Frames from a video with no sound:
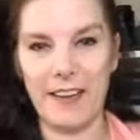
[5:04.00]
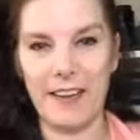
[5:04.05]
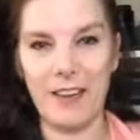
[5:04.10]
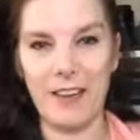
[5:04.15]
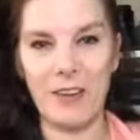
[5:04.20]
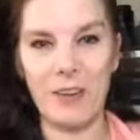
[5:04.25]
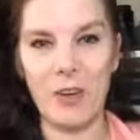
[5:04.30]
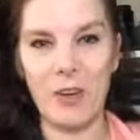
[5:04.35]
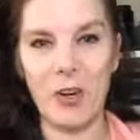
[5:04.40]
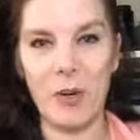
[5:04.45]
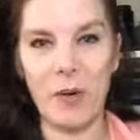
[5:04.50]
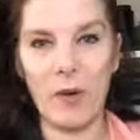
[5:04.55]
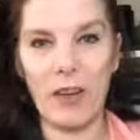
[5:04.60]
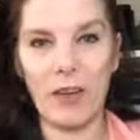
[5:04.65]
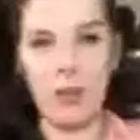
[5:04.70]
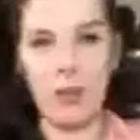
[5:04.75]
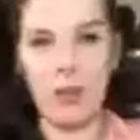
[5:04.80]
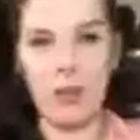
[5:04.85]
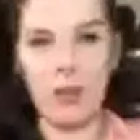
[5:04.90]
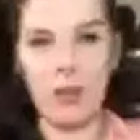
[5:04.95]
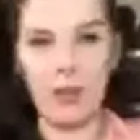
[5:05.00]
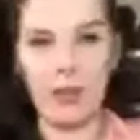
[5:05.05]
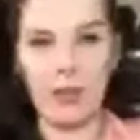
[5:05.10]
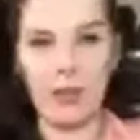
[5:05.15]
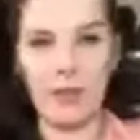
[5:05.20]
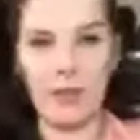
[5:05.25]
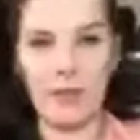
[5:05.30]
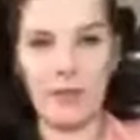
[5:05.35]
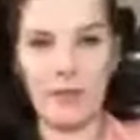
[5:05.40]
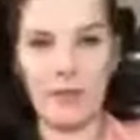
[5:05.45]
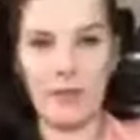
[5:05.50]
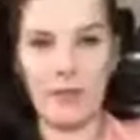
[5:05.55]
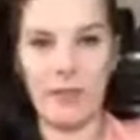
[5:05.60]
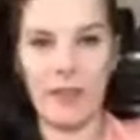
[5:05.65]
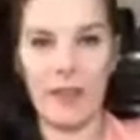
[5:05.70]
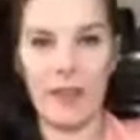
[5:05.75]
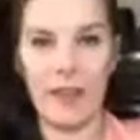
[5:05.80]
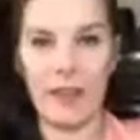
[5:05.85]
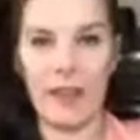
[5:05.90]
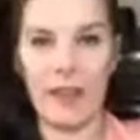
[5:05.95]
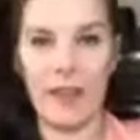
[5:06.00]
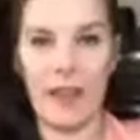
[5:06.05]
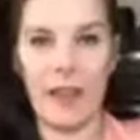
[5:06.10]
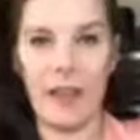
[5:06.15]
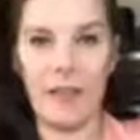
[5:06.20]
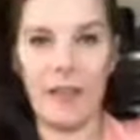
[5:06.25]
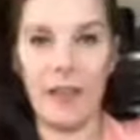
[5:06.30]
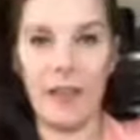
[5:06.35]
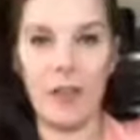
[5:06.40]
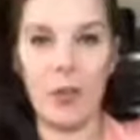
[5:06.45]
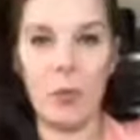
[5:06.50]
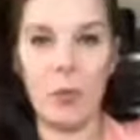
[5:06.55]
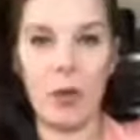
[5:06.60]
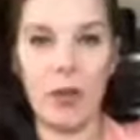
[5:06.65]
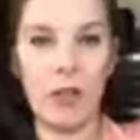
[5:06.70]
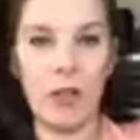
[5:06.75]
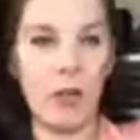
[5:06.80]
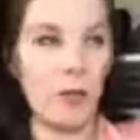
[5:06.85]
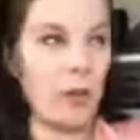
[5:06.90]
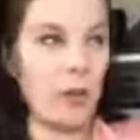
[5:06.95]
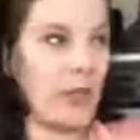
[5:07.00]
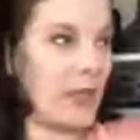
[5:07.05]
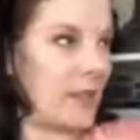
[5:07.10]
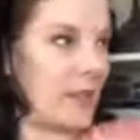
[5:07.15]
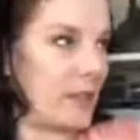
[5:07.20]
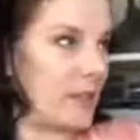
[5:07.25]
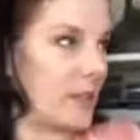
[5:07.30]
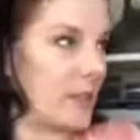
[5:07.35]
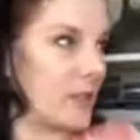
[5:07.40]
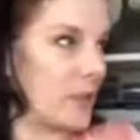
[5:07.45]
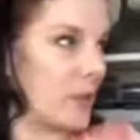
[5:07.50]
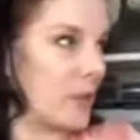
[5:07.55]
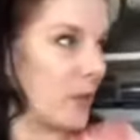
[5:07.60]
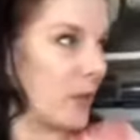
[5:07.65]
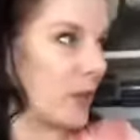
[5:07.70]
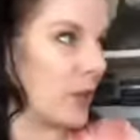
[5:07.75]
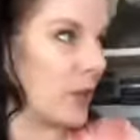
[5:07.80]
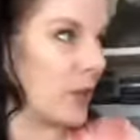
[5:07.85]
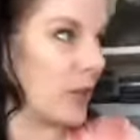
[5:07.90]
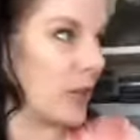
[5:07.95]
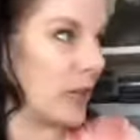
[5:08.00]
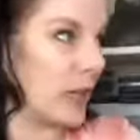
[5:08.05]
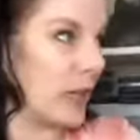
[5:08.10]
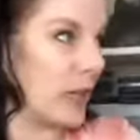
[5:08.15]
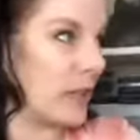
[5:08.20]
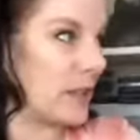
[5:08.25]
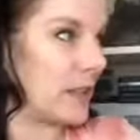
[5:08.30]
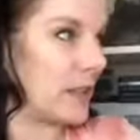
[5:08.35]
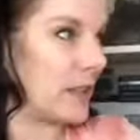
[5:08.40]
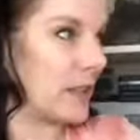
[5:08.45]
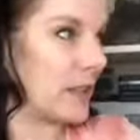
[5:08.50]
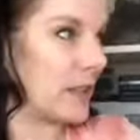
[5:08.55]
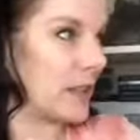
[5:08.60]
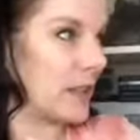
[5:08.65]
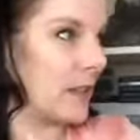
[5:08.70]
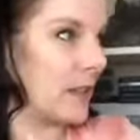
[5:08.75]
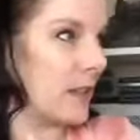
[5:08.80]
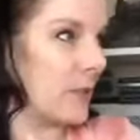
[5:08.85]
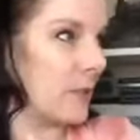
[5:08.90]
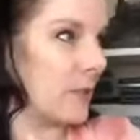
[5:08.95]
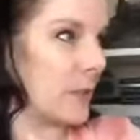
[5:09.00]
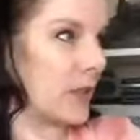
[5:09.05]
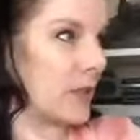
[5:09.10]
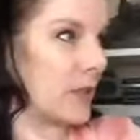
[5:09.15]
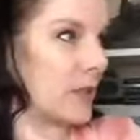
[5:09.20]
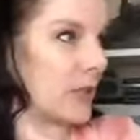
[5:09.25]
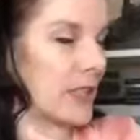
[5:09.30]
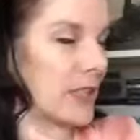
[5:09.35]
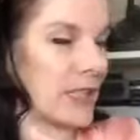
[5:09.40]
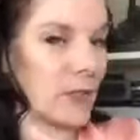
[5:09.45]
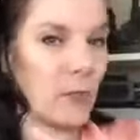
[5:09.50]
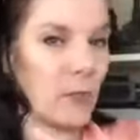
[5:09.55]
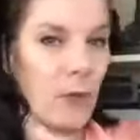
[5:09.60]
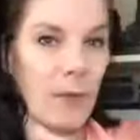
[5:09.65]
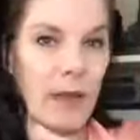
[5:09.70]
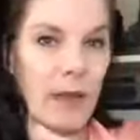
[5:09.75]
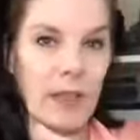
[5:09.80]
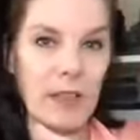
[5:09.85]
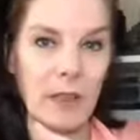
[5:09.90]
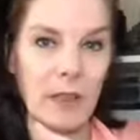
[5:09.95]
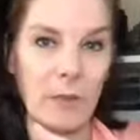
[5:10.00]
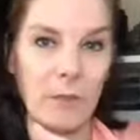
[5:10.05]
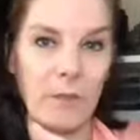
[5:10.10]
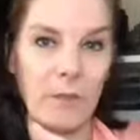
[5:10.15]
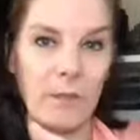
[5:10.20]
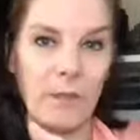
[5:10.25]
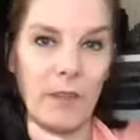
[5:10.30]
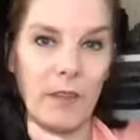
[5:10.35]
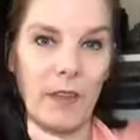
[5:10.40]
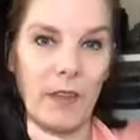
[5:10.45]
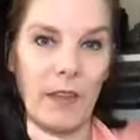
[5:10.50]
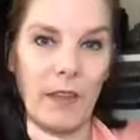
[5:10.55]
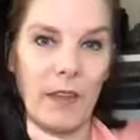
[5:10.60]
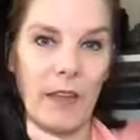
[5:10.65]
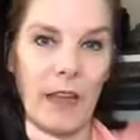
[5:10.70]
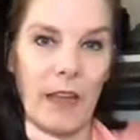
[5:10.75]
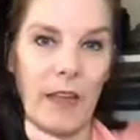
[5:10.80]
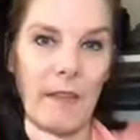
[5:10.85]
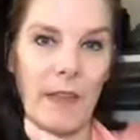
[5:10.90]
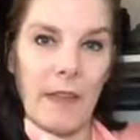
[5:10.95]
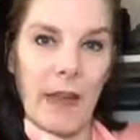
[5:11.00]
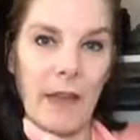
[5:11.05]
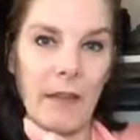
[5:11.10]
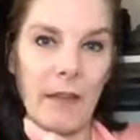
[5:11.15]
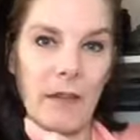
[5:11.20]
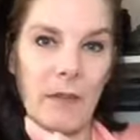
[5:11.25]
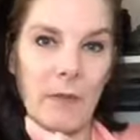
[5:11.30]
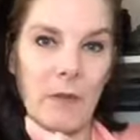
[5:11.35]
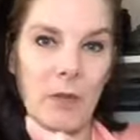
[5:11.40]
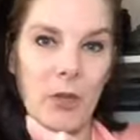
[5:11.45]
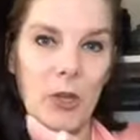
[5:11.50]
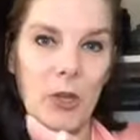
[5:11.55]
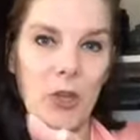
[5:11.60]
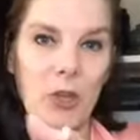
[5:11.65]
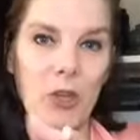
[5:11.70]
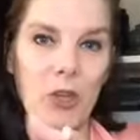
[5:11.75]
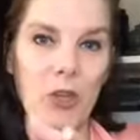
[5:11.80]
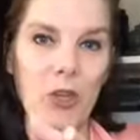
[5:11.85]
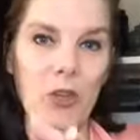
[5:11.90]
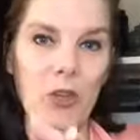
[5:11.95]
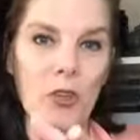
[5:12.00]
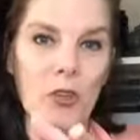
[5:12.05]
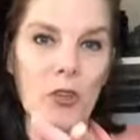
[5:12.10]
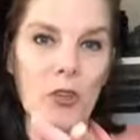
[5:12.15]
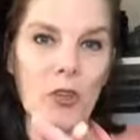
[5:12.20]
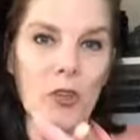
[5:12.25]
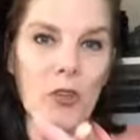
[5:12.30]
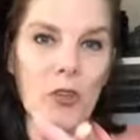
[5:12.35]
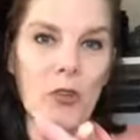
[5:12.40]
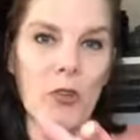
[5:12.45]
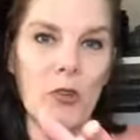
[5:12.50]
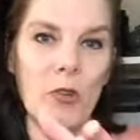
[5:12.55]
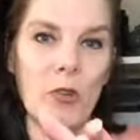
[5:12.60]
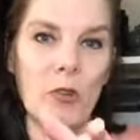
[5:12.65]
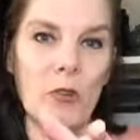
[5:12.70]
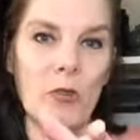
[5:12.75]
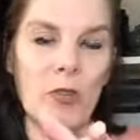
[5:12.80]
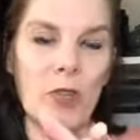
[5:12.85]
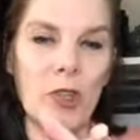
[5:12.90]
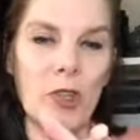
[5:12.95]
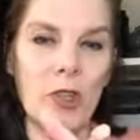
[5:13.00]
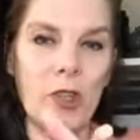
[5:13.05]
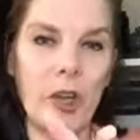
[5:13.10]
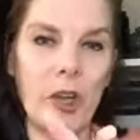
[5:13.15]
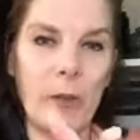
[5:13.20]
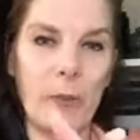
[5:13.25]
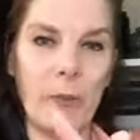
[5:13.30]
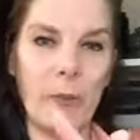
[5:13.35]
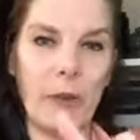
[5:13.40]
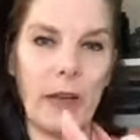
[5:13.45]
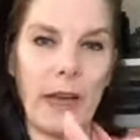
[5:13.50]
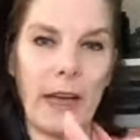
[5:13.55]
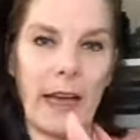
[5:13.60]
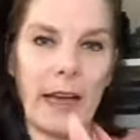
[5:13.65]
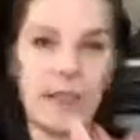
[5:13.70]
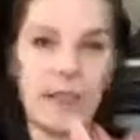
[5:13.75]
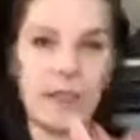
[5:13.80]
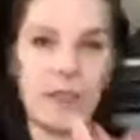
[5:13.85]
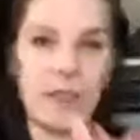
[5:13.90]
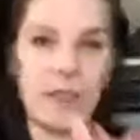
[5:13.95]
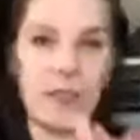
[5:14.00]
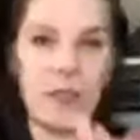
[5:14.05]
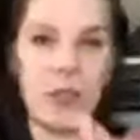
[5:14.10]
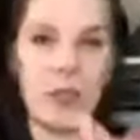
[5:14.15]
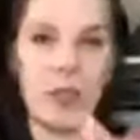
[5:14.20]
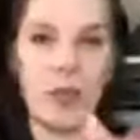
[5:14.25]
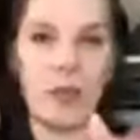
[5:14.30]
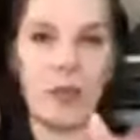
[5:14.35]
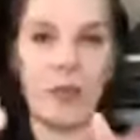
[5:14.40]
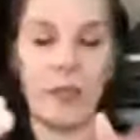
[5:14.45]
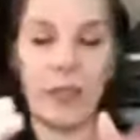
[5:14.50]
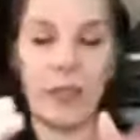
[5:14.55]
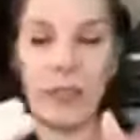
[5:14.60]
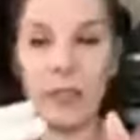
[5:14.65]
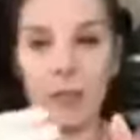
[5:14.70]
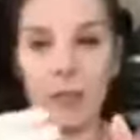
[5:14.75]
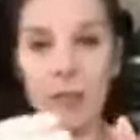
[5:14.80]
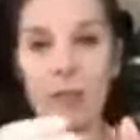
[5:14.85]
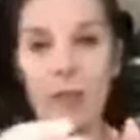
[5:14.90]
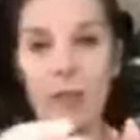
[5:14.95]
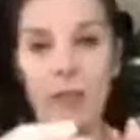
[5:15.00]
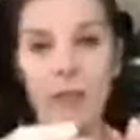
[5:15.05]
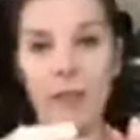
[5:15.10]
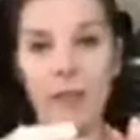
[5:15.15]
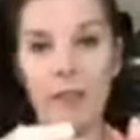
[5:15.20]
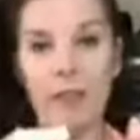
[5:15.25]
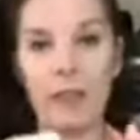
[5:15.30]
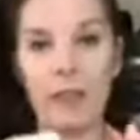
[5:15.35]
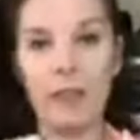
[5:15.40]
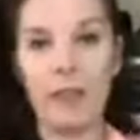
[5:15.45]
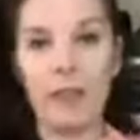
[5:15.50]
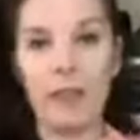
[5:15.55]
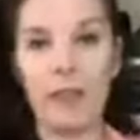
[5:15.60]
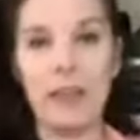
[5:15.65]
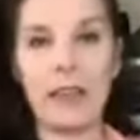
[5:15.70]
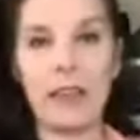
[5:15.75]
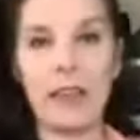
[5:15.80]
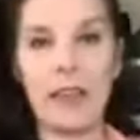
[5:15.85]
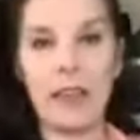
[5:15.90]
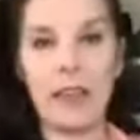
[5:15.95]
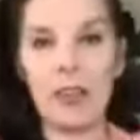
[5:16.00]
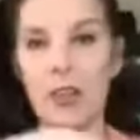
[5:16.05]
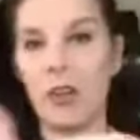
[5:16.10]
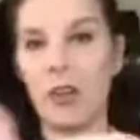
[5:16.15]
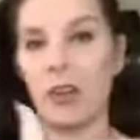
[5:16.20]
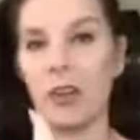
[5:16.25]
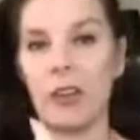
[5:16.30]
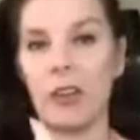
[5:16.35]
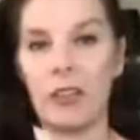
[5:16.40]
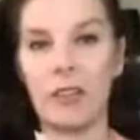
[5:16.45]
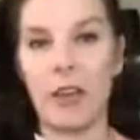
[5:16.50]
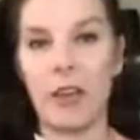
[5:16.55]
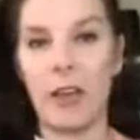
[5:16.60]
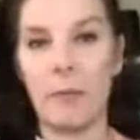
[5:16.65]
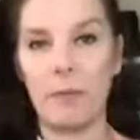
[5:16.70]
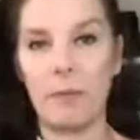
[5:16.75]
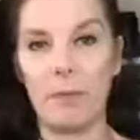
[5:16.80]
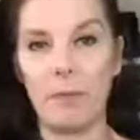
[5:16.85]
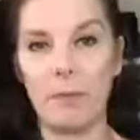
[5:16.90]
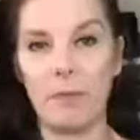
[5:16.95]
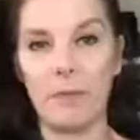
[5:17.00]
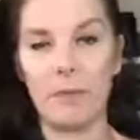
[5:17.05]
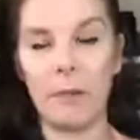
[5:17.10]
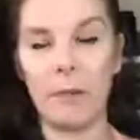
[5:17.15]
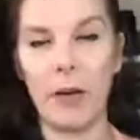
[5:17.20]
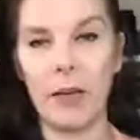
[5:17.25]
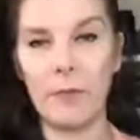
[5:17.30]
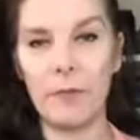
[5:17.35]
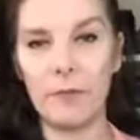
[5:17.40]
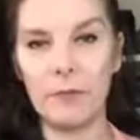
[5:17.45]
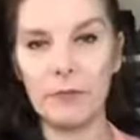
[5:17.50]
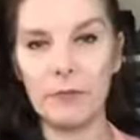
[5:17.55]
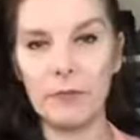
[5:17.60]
you're going north and then you want to go east. So you're looking east, but there's still momentum. And that huge ship has to turn really slowly. It can't turn on a dime, right?